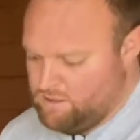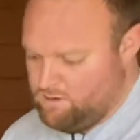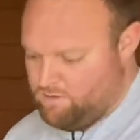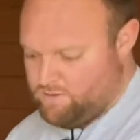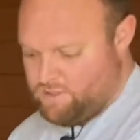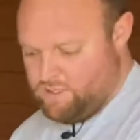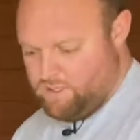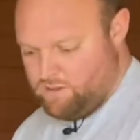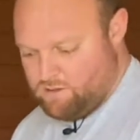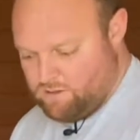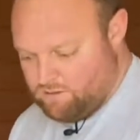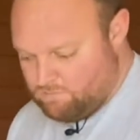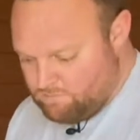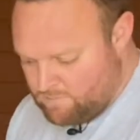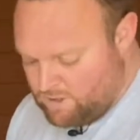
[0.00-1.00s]
obviously you
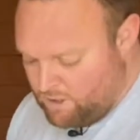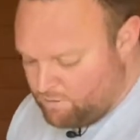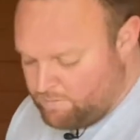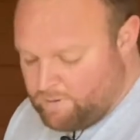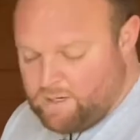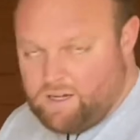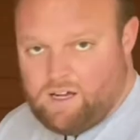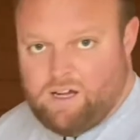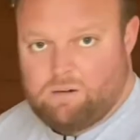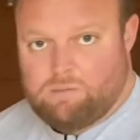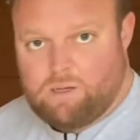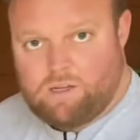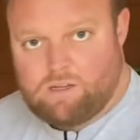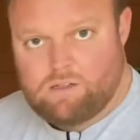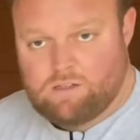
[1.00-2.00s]
can open it up
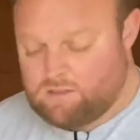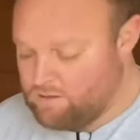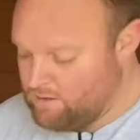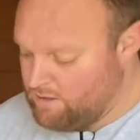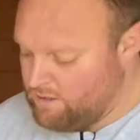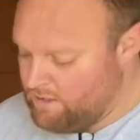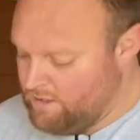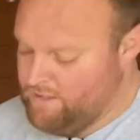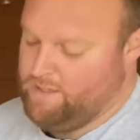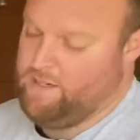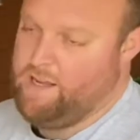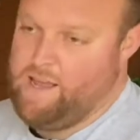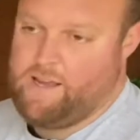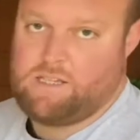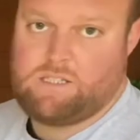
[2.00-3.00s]

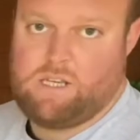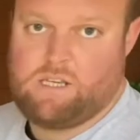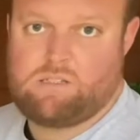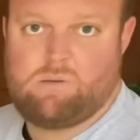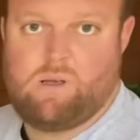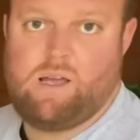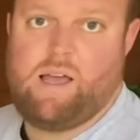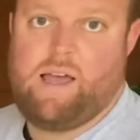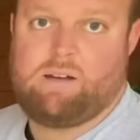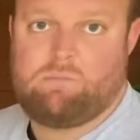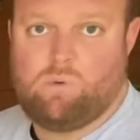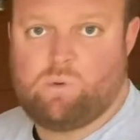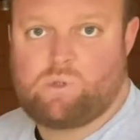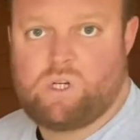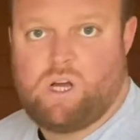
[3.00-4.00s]
and access, add
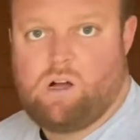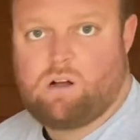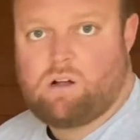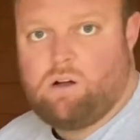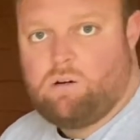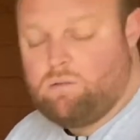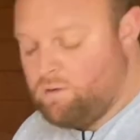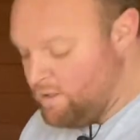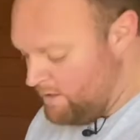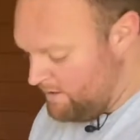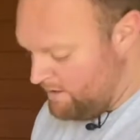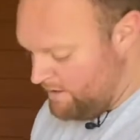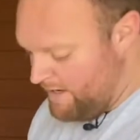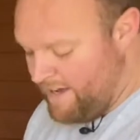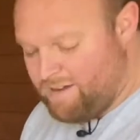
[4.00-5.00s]
more charcoal,
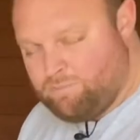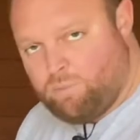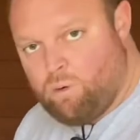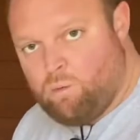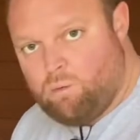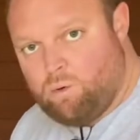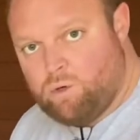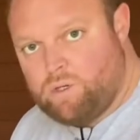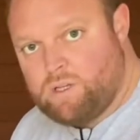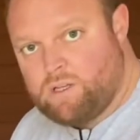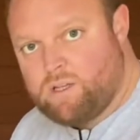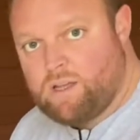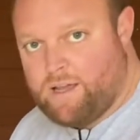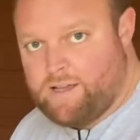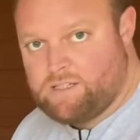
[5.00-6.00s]
add more wood
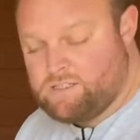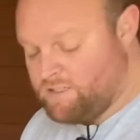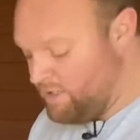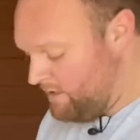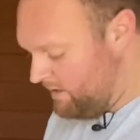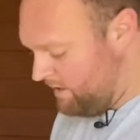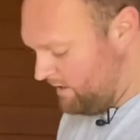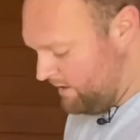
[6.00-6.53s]
as needed.